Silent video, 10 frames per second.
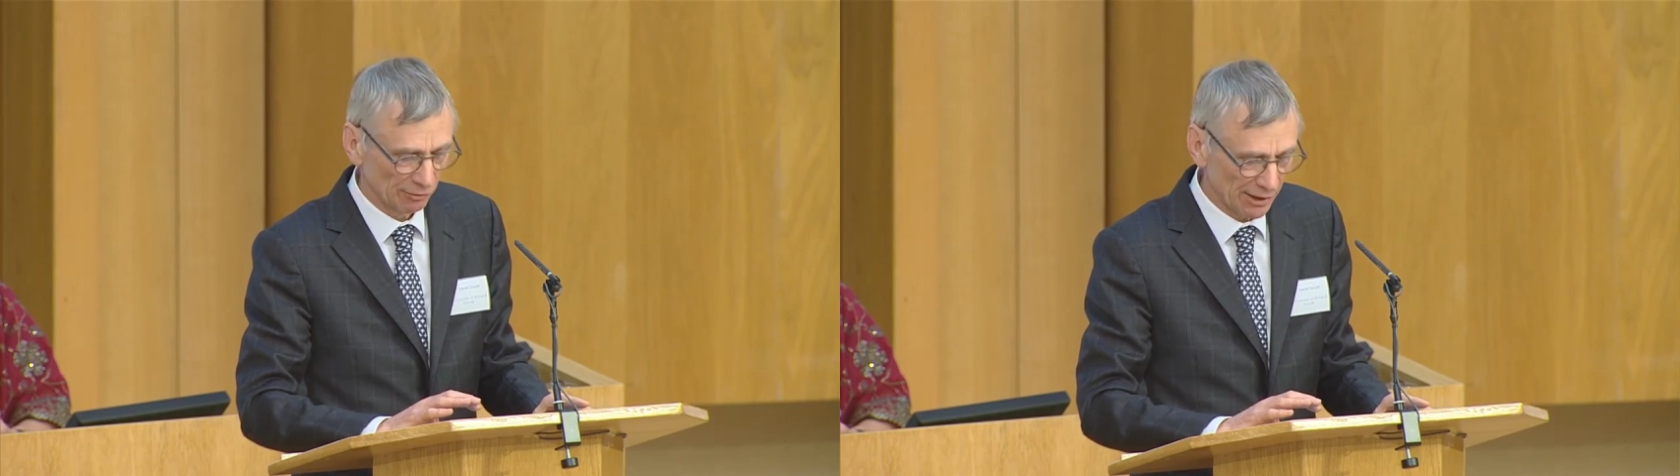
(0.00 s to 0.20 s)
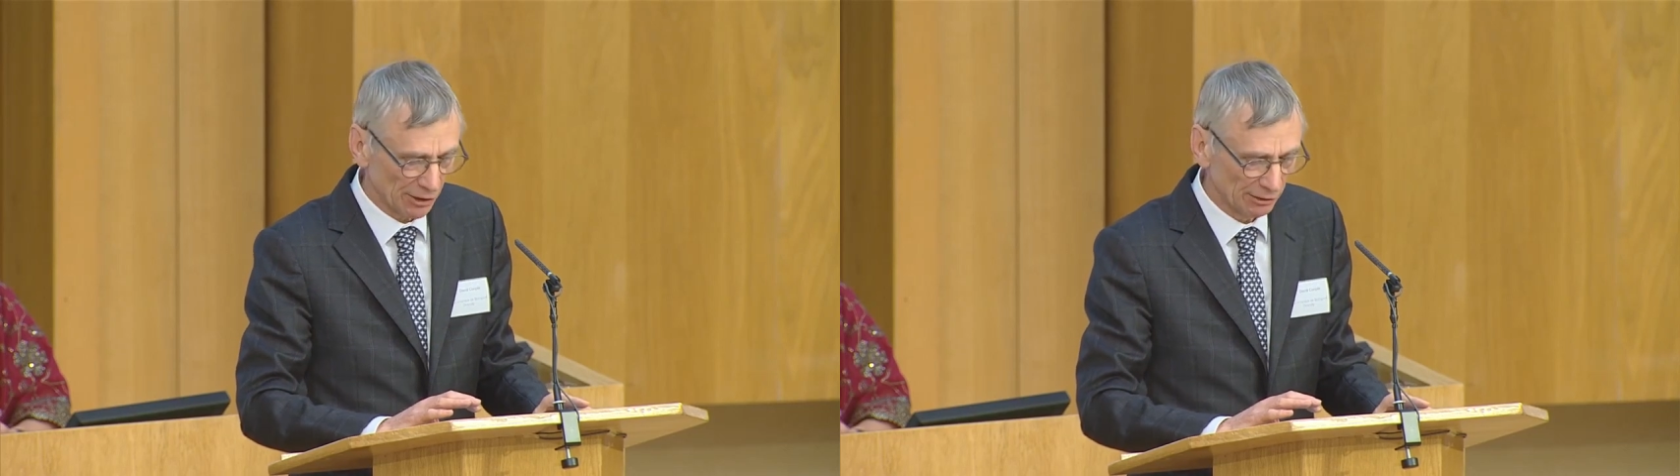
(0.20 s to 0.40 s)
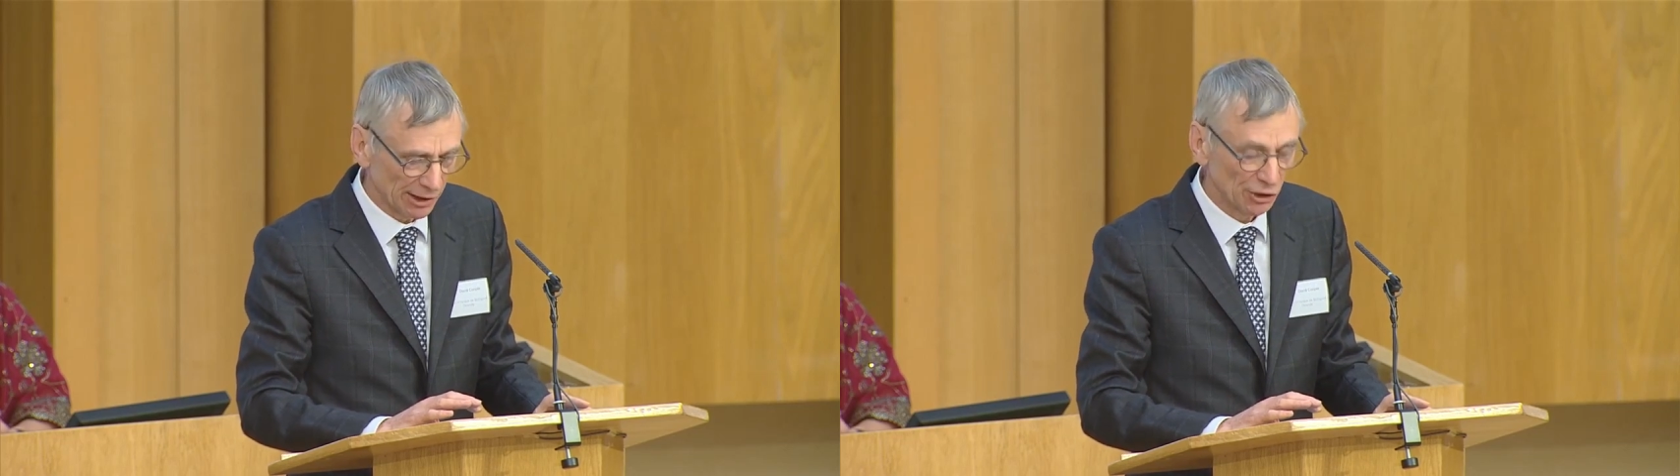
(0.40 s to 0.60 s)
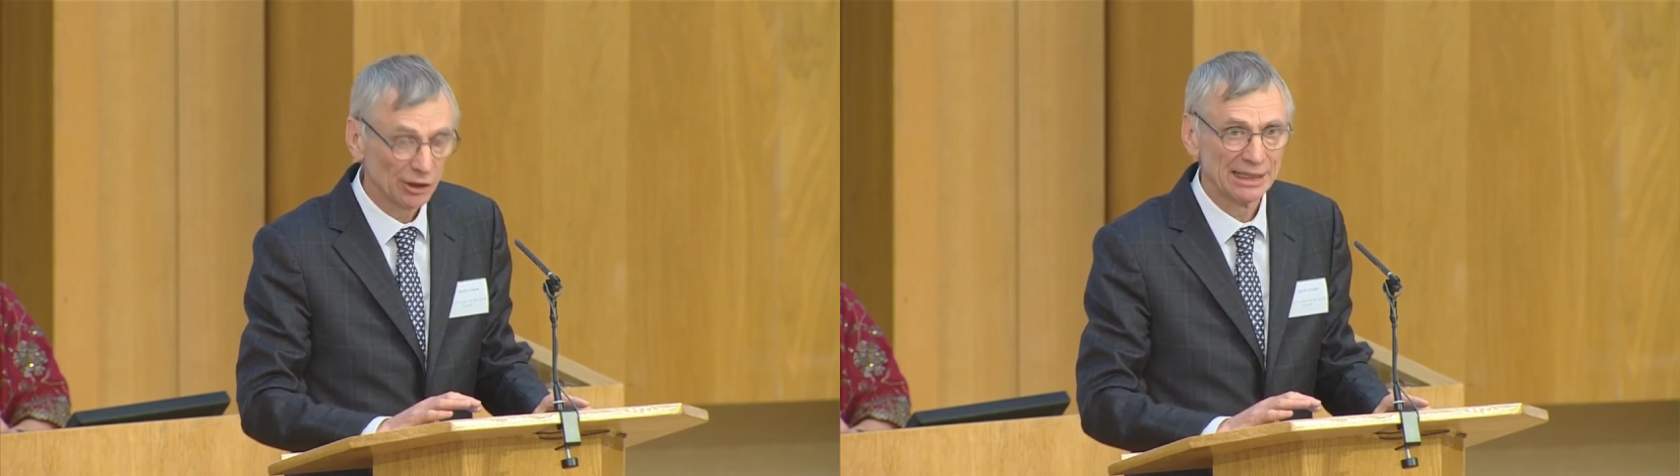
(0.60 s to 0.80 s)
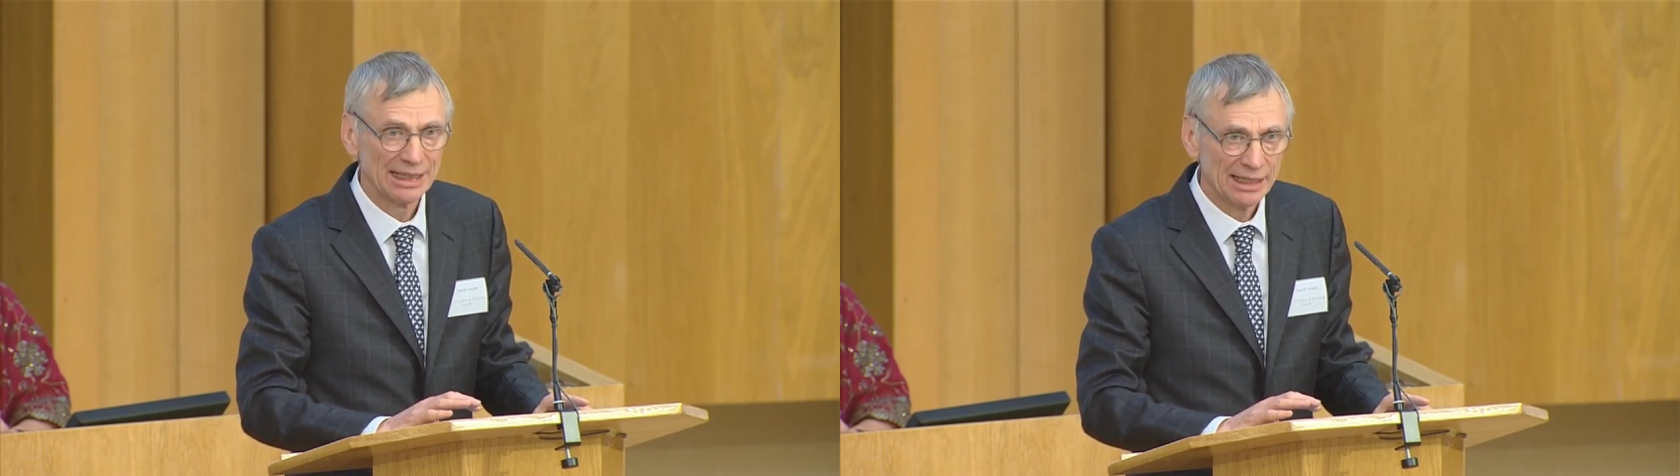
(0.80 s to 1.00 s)

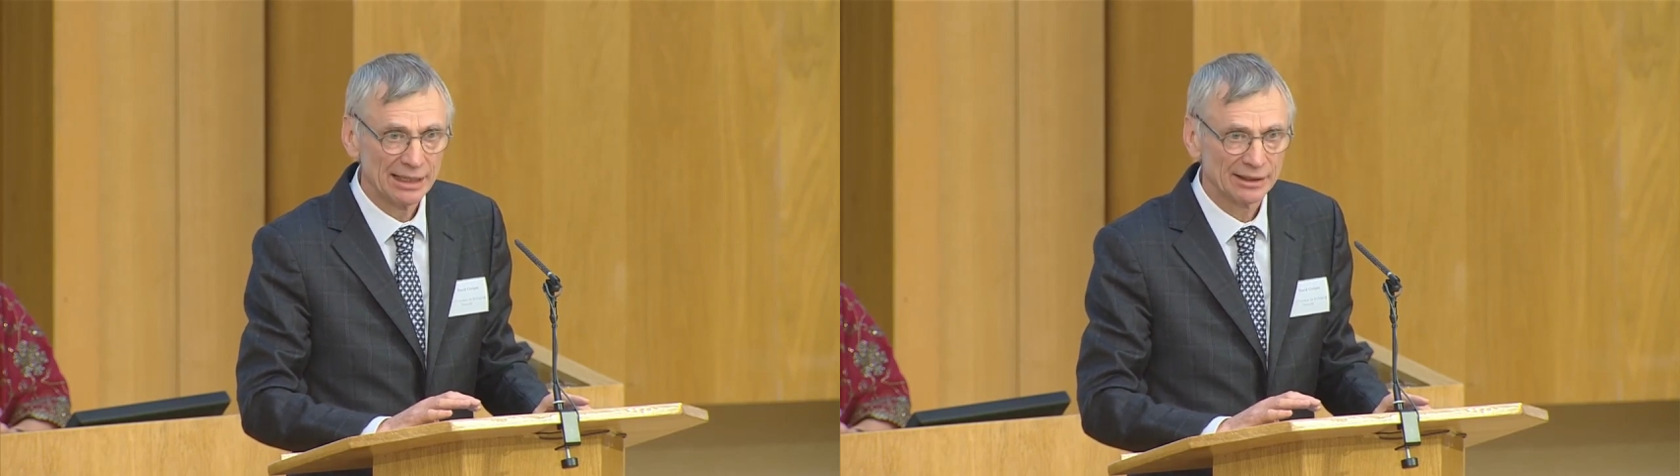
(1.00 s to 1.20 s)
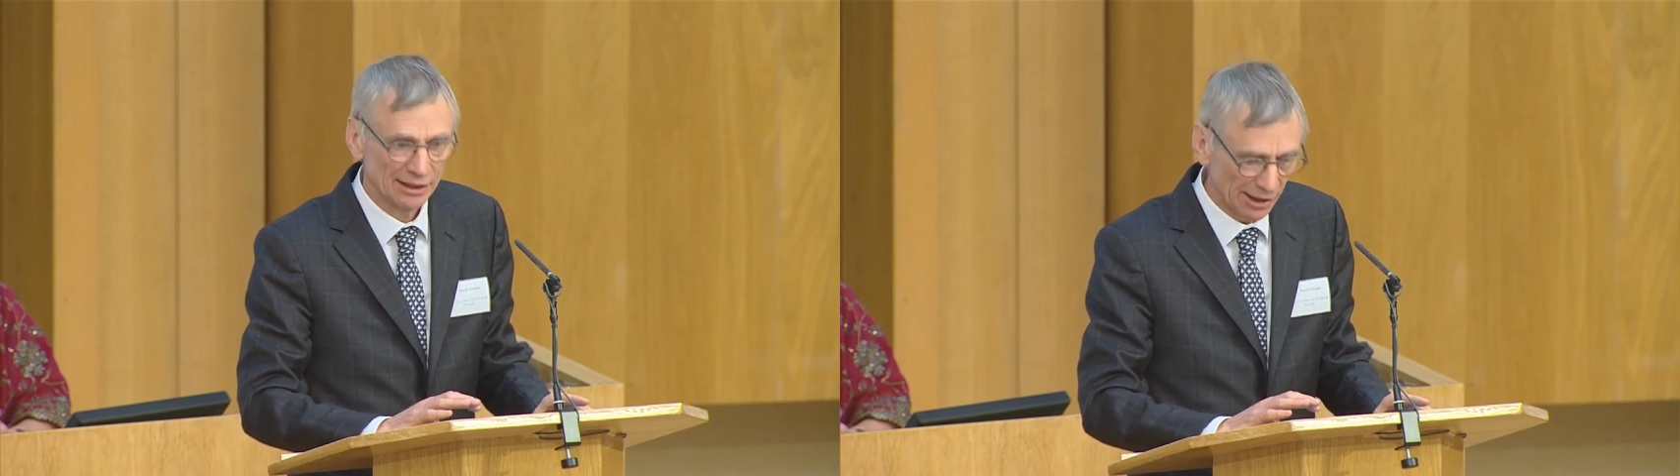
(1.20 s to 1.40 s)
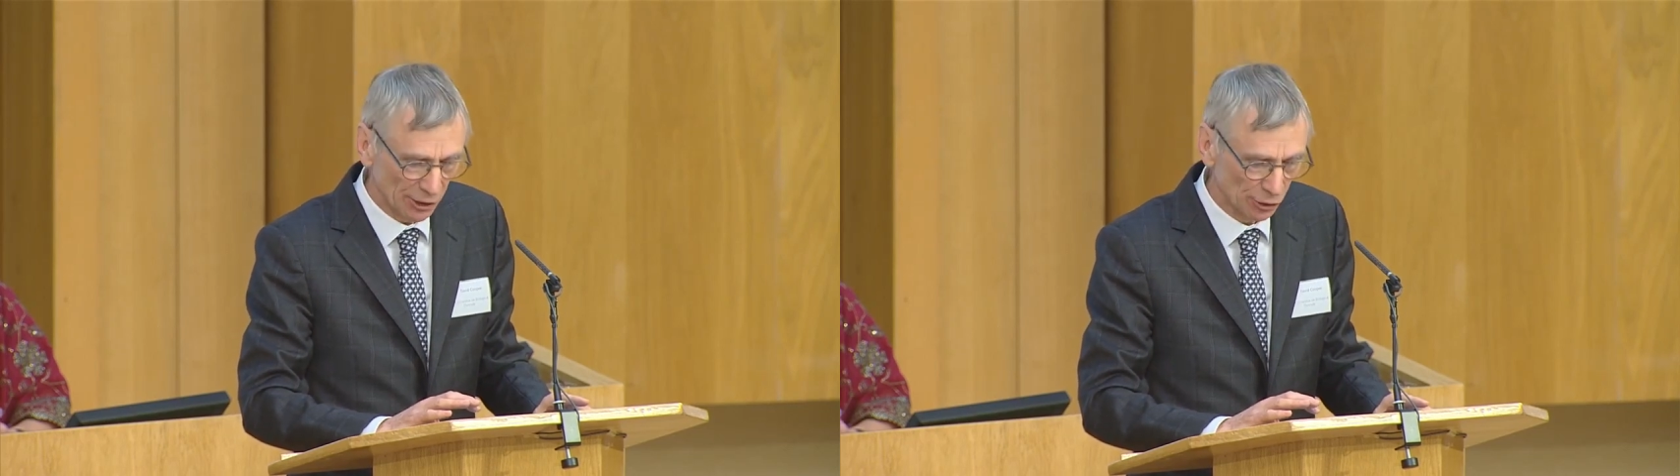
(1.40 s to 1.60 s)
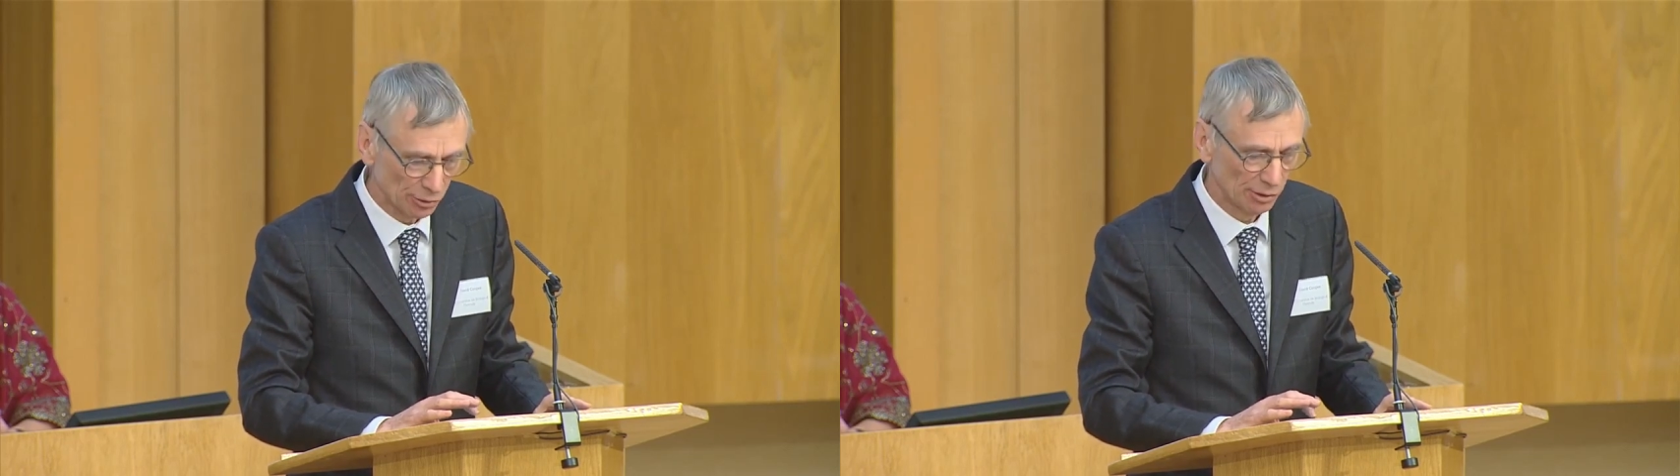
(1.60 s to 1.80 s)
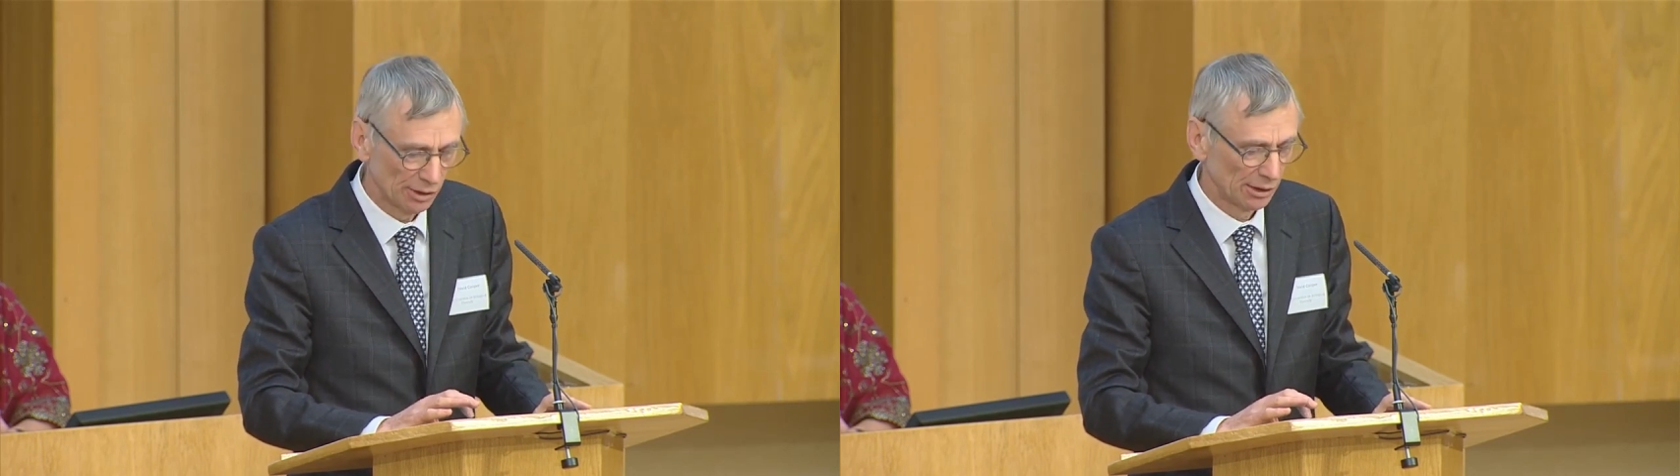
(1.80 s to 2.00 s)
restoration is essential,